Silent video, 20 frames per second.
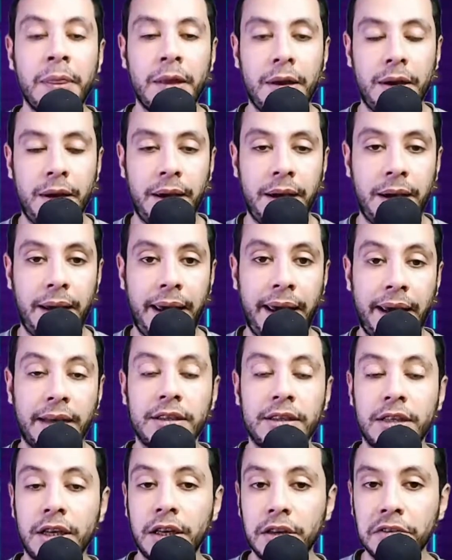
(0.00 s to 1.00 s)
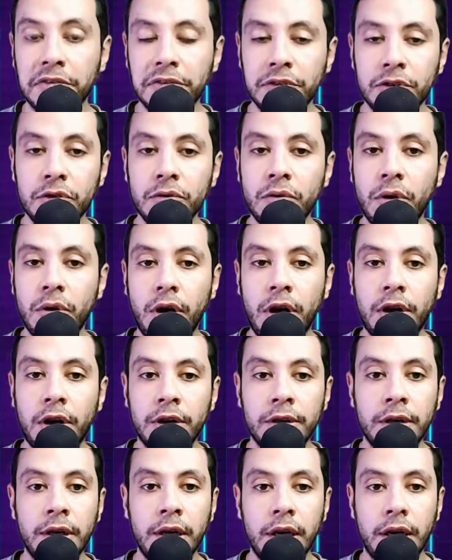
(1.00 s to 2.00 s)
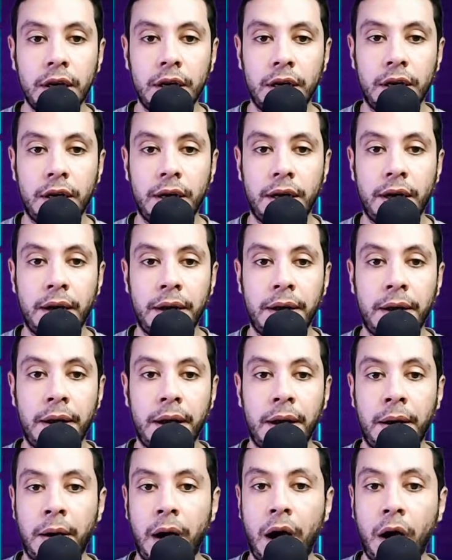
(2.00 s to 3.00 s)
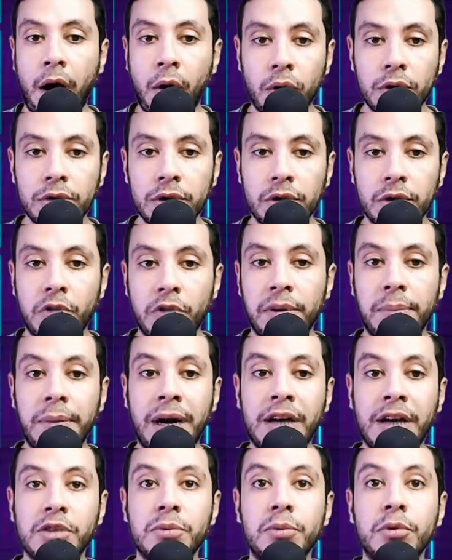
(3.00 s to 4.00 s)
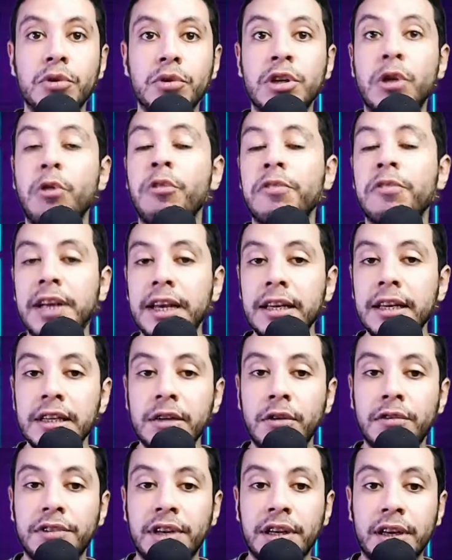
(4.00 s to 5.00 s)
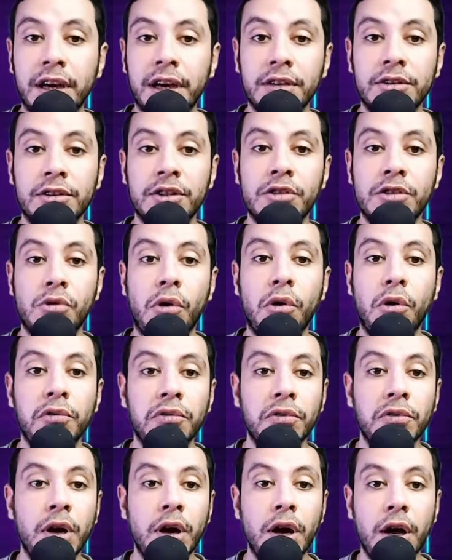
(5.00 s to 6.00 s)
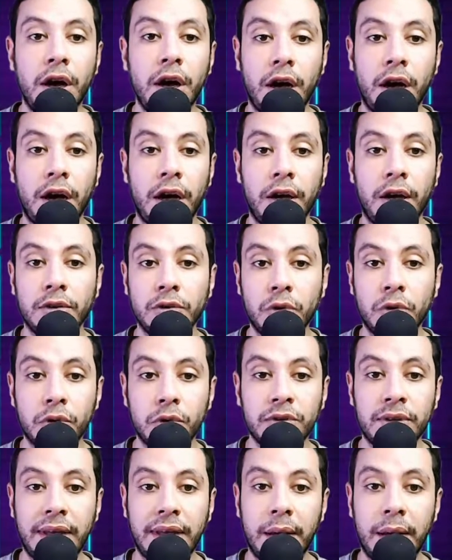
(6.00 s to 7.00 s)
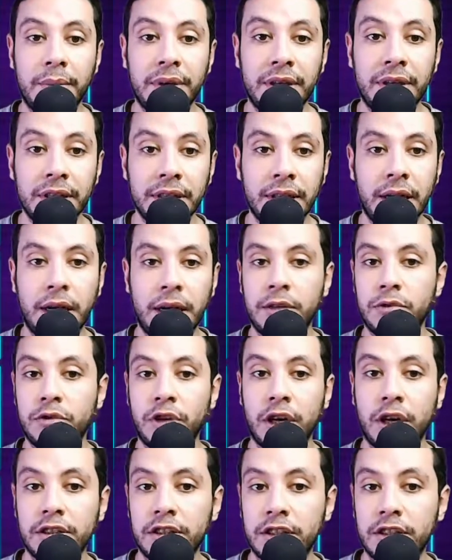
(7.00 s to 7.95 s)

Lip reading: And if you are a holder of a passport of any of the countries of North America, United